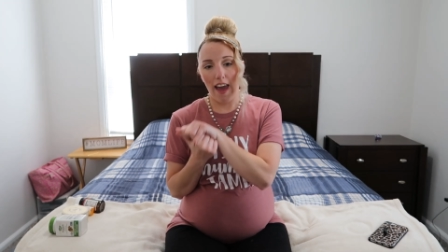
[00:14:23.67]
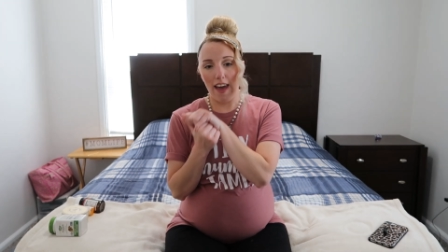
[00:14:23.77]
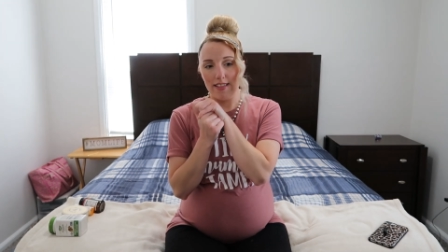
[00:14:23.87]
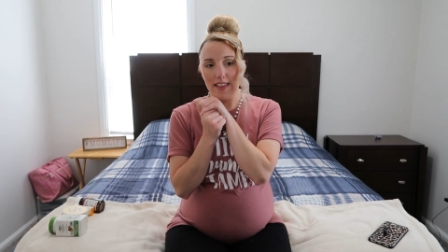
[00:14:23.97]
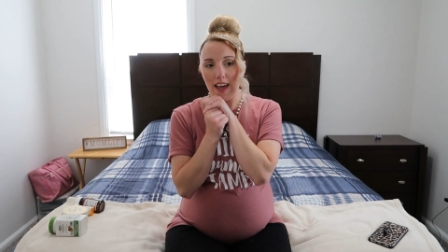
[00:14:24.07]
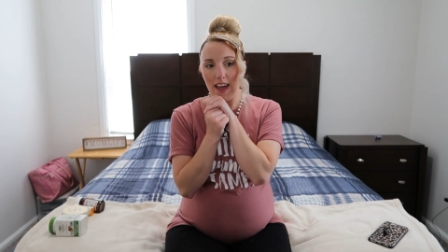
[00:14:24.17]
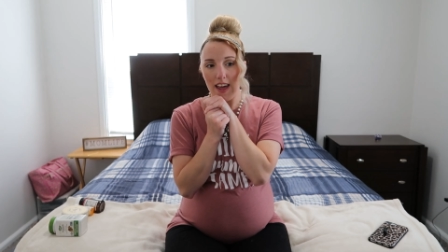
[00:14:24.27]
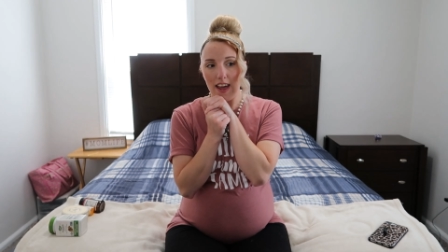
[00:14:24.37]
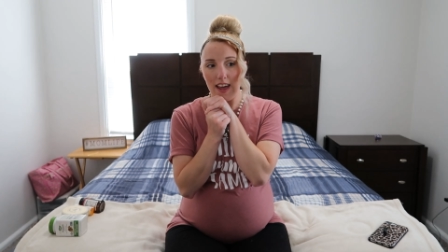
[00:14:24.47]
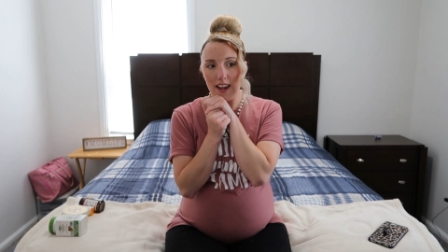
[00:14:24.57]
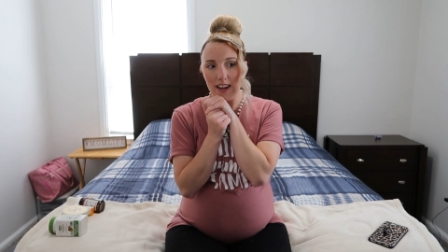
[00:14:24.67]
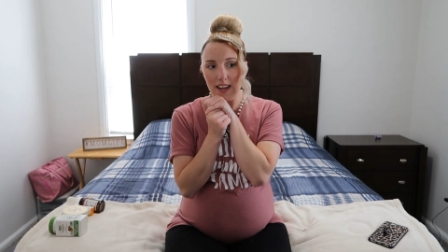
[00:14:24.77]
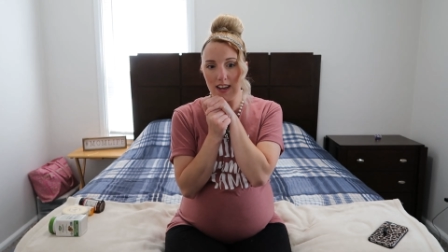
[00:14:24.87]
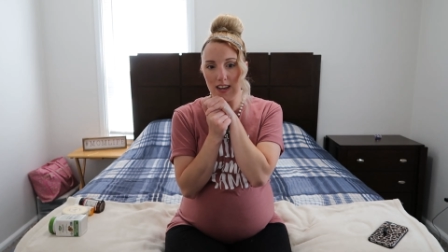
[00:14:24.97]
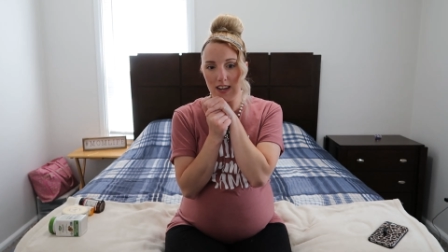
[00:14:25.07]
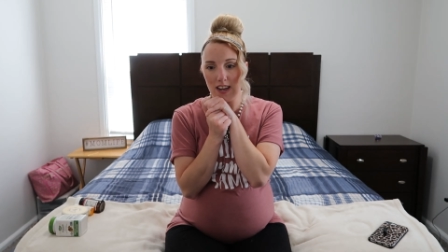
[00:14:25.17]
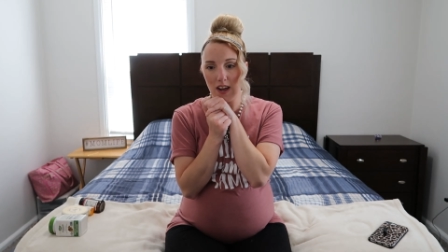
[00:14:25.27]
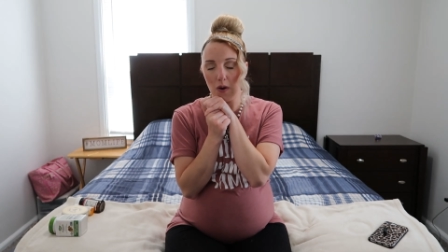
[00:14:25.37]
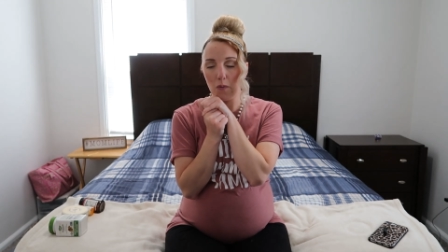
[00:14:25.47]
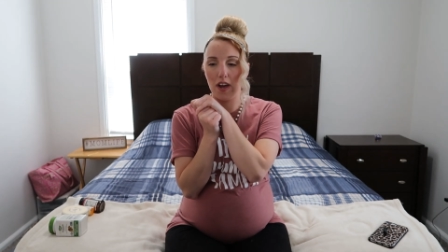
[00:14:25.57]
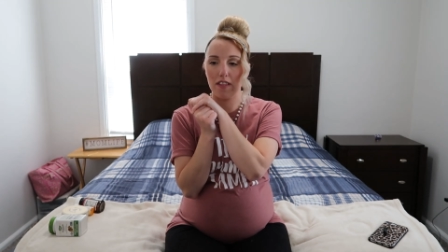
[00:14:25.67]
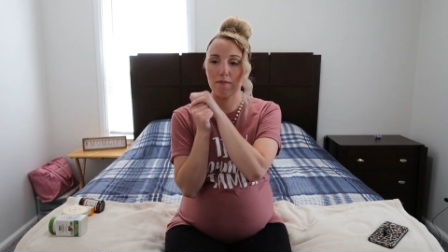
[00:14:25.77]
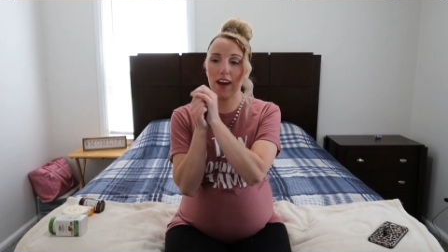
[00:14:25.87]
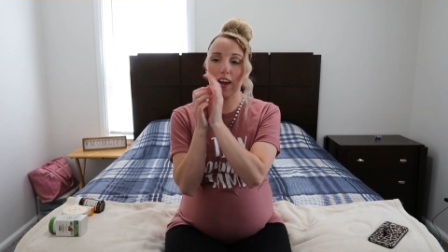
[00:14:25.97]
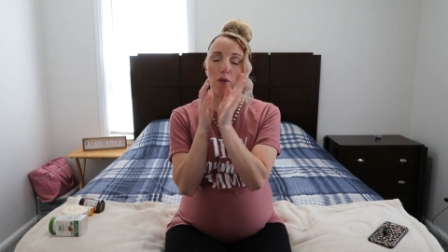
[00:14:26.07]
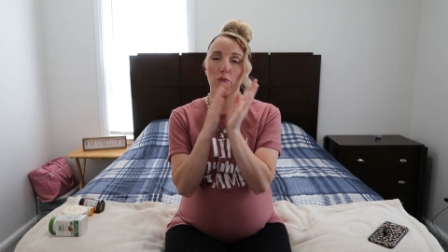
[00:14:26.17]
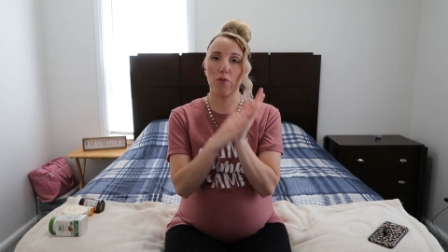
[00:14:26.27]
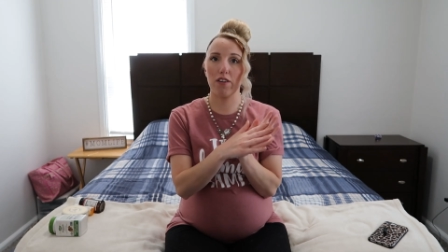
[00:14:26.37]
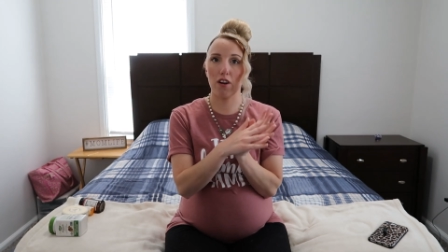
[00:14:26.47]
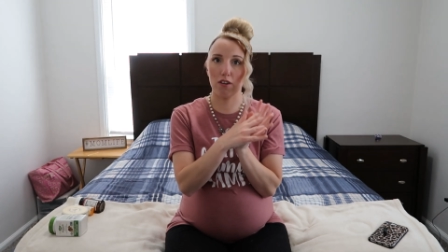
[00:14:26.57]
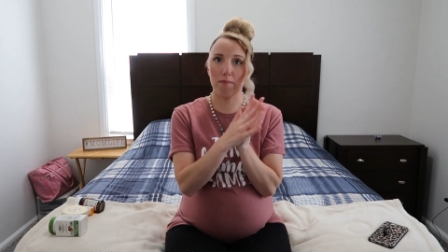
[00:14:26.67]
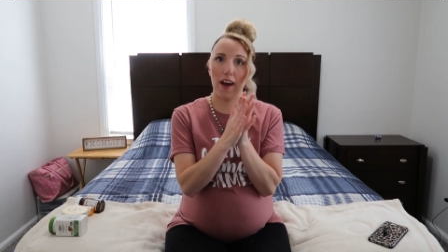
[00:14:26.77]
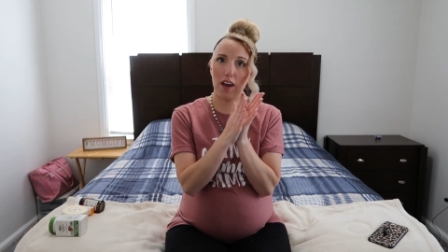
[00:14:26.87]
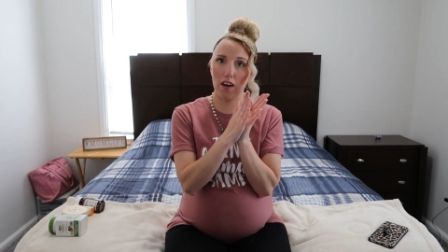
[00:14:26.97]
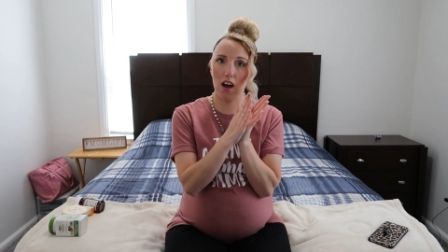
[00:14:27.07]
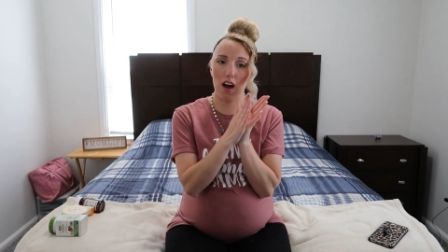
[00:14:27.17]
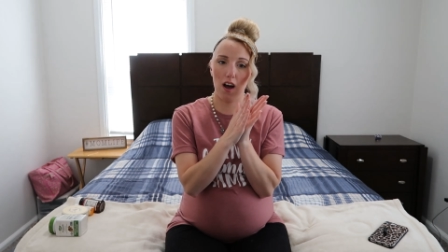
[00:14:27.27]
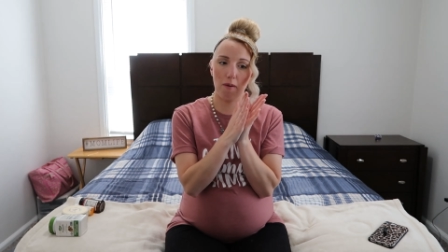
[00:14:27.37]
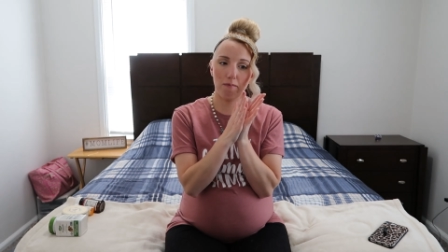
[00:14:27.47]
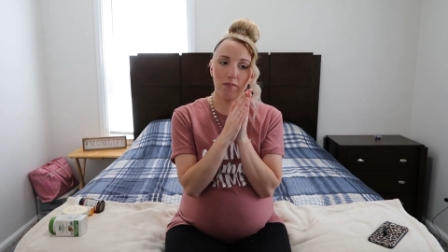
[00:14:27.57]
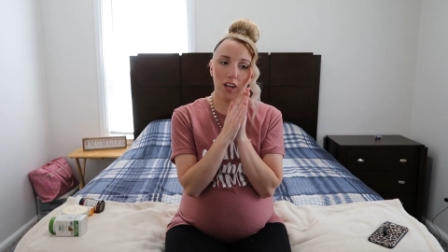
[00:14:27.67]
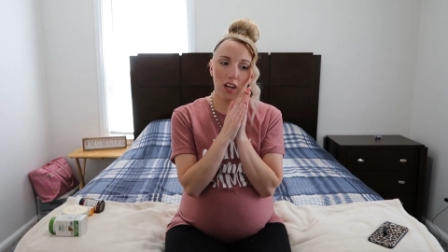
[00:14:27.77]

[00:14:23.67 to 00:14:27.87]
And then with my, or my um,